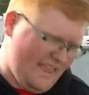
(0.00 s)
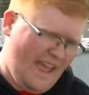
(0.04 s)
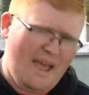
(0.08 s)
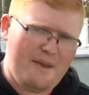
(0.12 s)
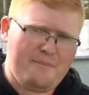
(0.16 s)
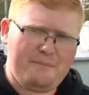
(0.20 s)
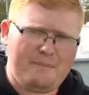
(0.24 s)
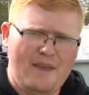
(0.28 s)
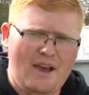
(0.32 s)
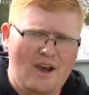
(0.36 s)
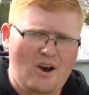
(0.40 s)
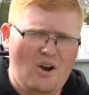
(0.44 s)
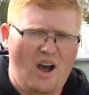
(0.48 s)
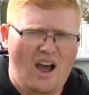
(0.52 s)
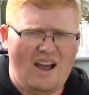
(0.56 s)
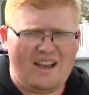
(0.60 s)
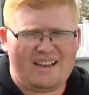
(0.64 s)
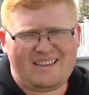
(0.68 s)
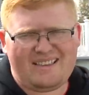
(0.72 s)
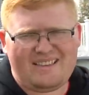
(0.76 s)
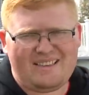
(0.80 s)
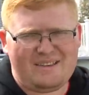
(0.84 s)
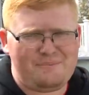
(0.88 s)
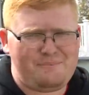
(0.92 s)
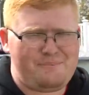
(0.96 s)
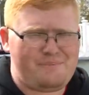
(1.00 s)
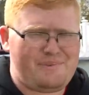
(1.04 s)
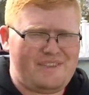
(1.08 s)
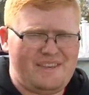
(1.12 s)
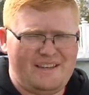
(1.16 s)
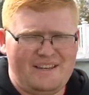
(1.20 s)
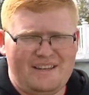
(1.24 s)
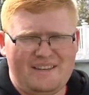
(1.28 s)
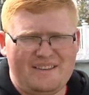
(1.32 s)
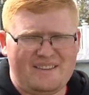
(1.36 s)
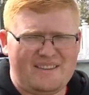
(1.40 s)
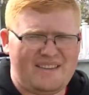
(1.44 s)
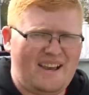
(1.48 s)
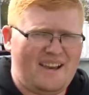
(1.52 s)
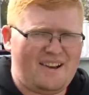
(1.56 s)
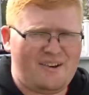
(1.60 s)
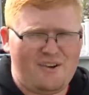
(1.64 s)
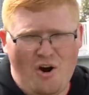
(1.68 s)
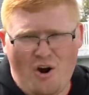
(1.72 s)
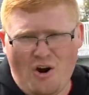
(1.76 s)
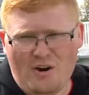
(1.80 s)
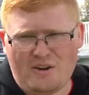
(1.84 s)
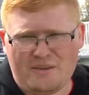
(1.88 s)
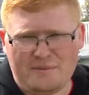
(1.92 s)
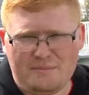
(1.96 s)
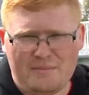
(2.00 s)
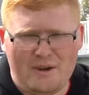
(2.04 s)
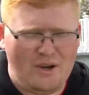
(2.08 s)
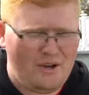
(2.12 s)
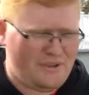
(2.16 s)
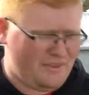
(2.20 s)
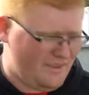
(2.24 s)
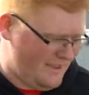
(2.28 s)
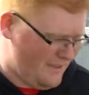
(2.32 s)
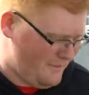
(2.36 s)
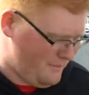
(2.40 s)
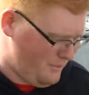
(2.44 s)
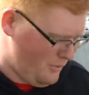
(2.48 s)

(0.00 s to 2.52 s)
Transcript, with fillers: that melt, obsidian's kind of hard to melt at this